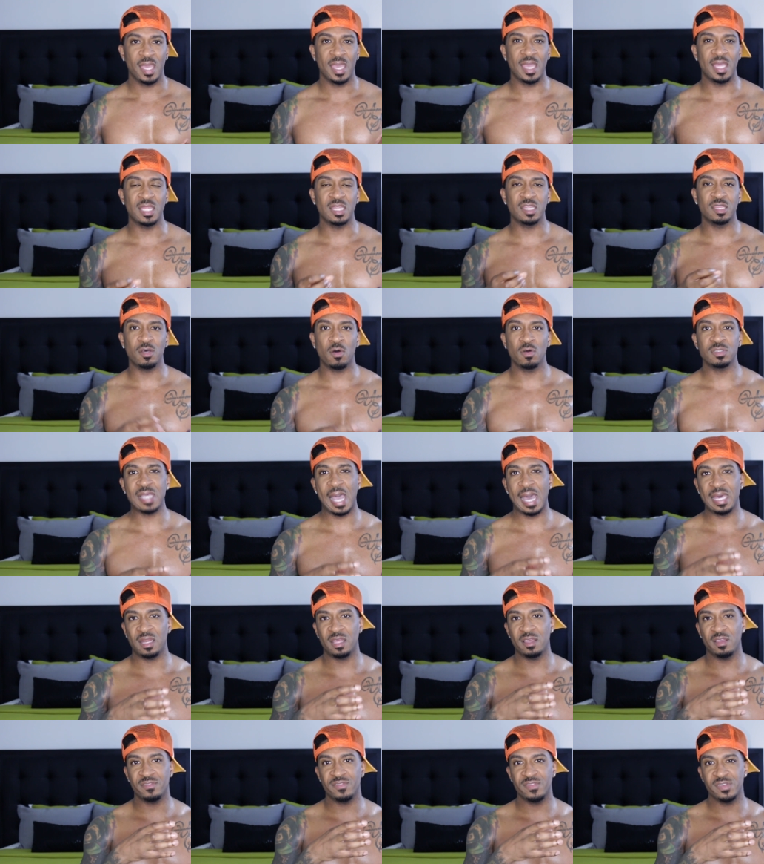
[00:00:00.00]
in those
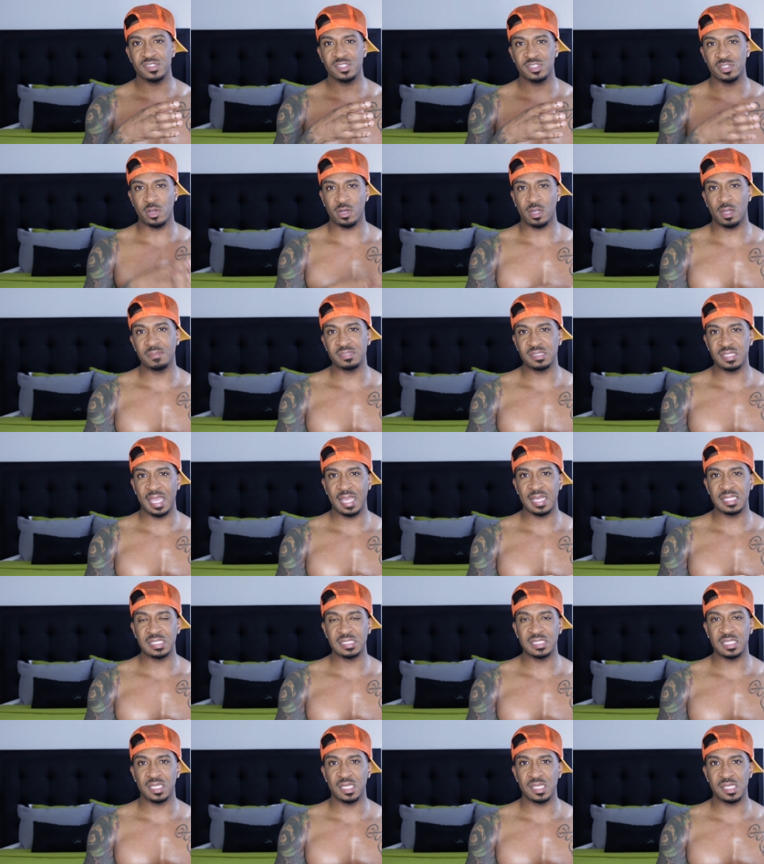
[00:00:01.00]
kind of
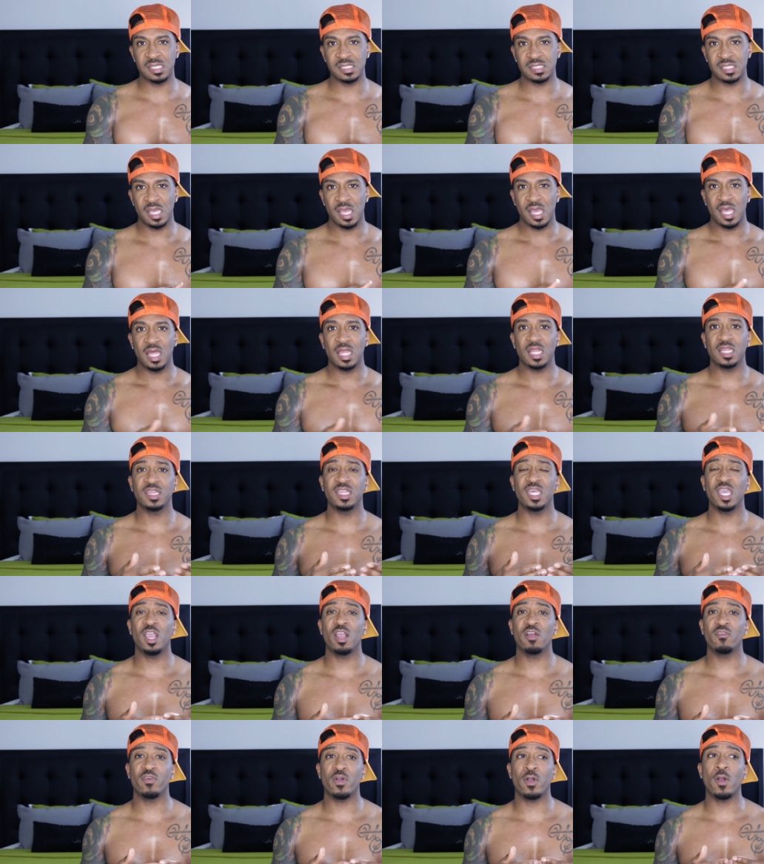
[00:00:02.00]
circumstances,
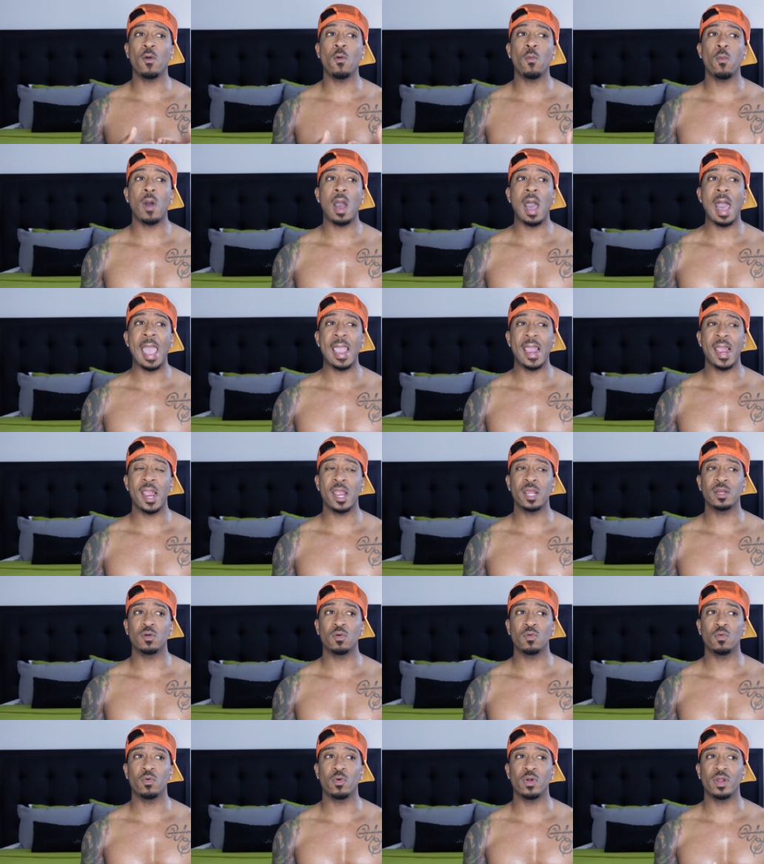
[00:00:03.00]
they're
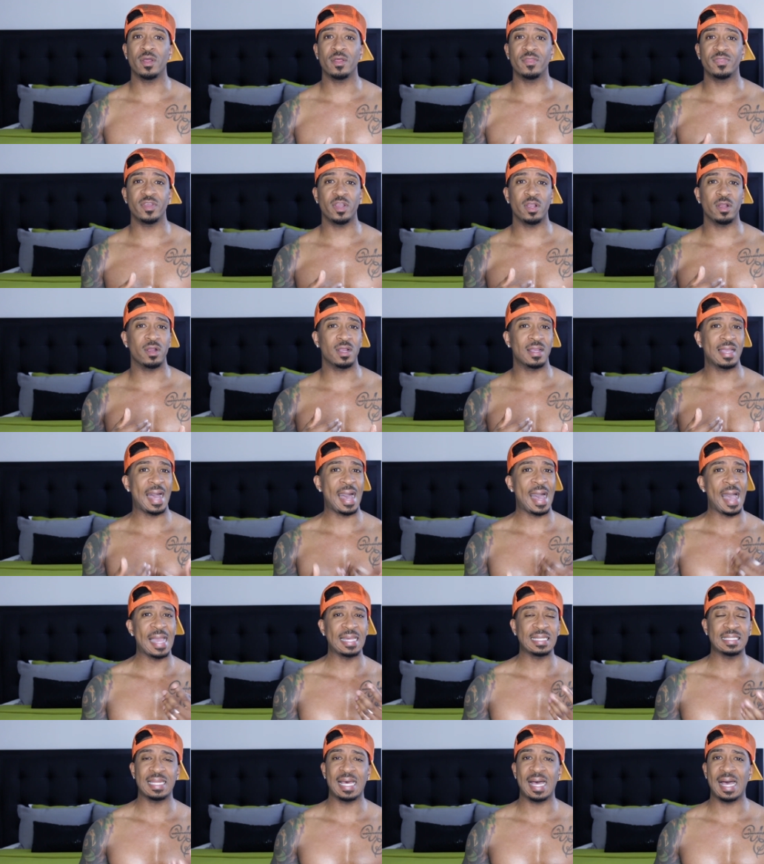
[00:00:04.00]
required or their
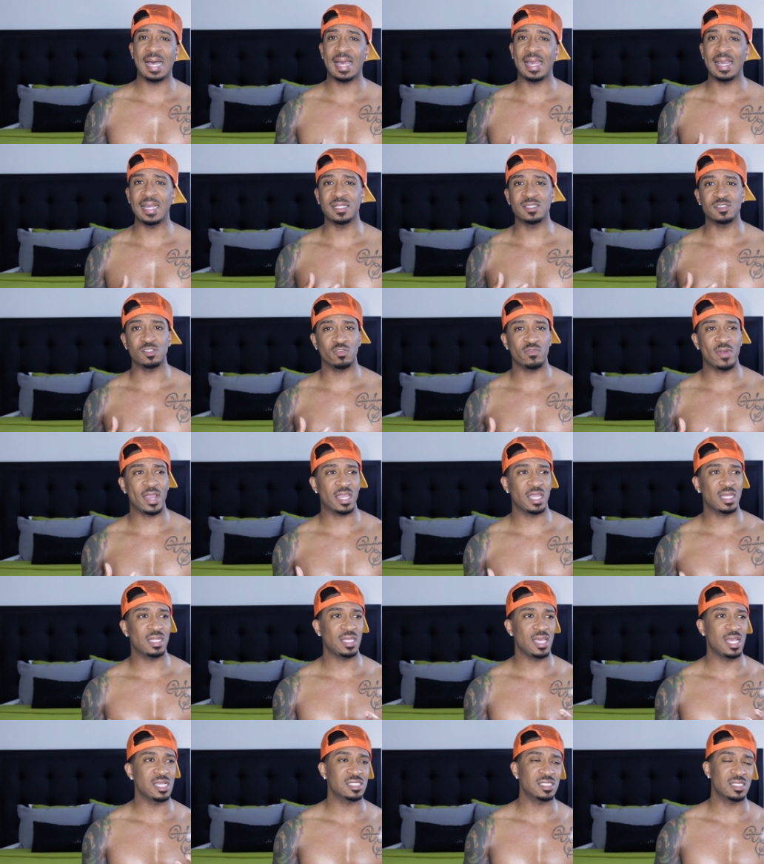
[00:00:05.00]
guidelines or
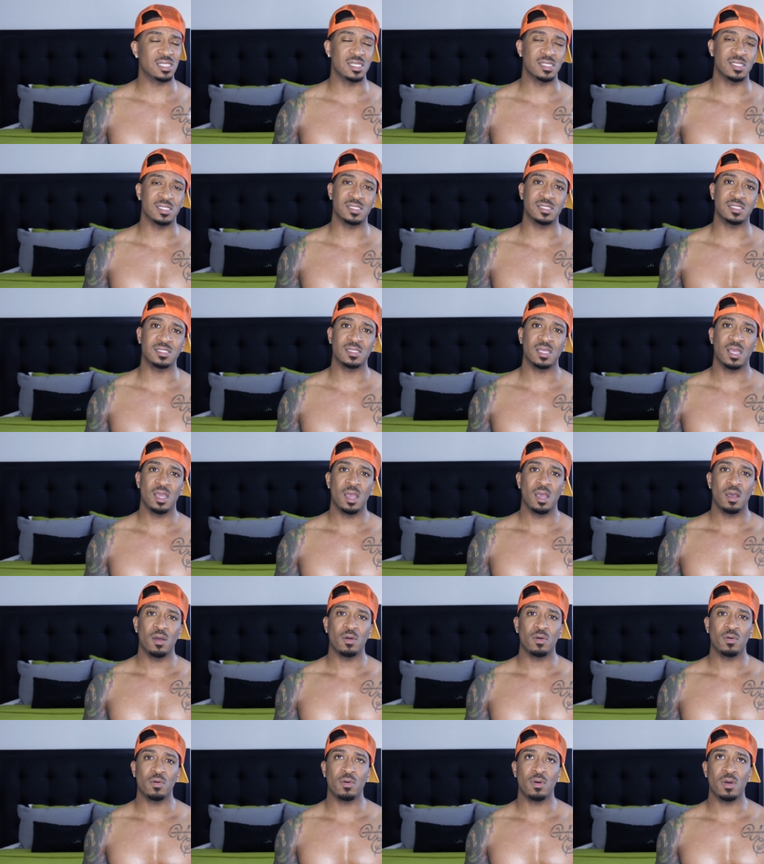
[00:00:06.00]
regulations
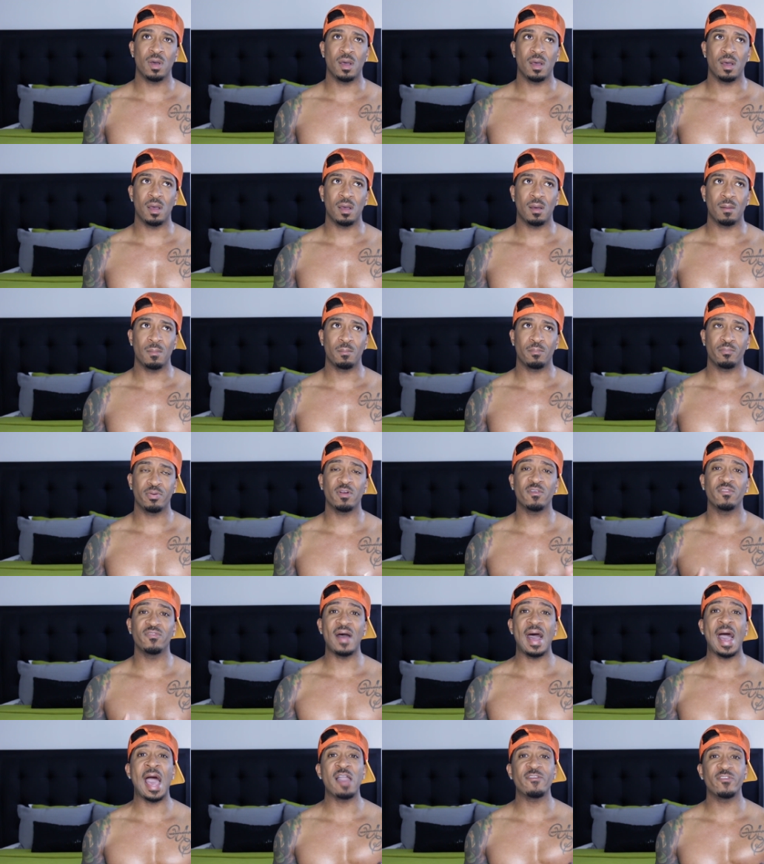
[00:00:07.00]
um,
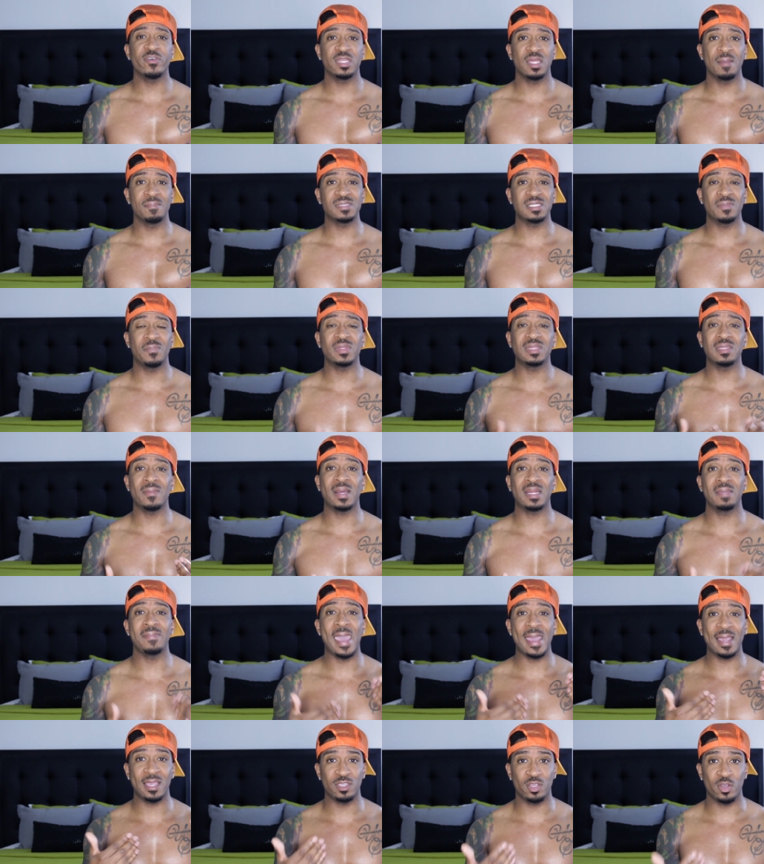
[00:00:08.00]
provide for them to put the
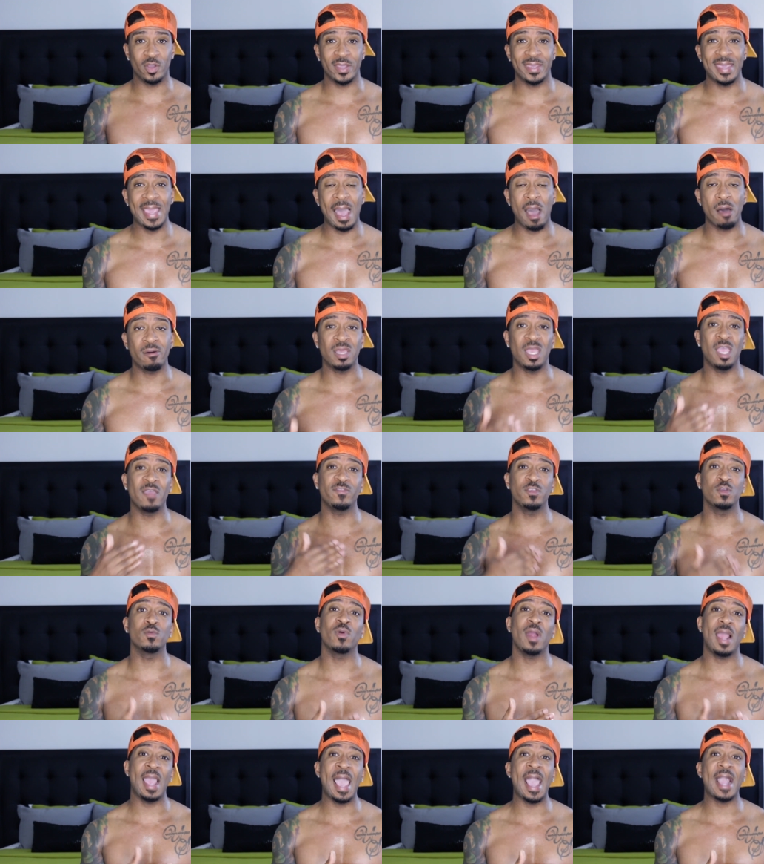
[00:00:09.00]
money back in your account if
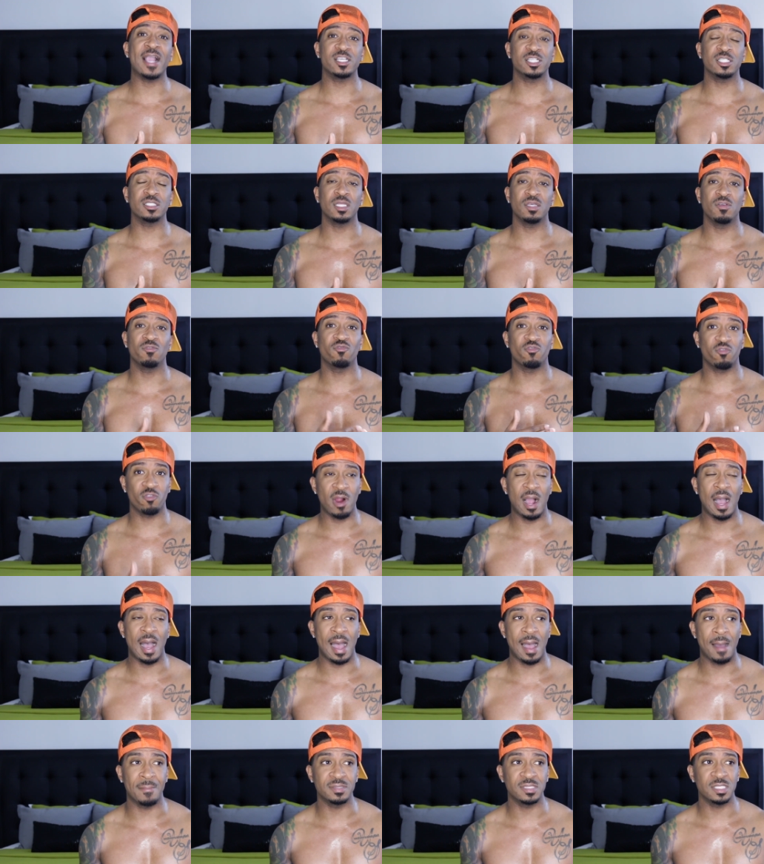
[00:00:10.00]
you were actually
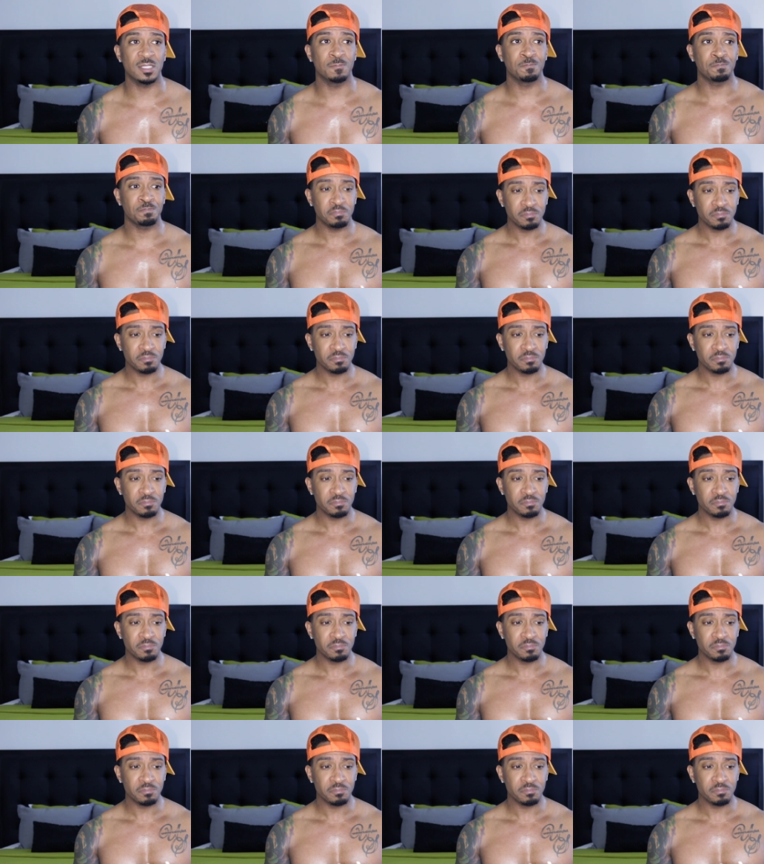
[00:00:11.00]
robbed